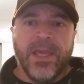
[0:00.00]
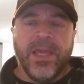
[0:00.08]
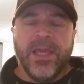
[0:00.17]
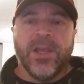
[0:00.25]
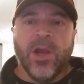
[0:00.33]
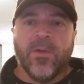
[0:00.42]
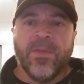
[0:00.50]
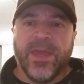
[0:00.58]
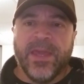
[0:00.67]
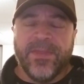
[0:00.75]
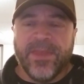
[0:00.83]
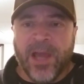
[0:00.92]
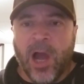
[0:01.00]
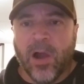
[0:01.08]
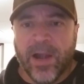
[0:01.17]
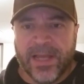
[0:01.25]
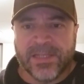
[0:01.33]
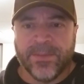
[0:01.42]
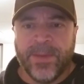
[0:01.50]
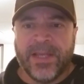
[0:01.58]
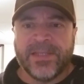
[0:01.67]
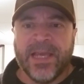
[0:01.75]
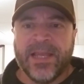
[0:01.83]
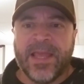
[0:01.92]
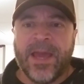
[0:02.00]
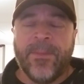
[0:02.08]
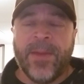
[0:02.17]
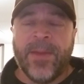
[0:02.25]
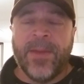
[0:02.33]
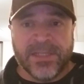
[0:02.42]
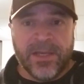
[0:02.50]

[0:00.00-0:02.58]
you know, the, the heart has to maintain that mass.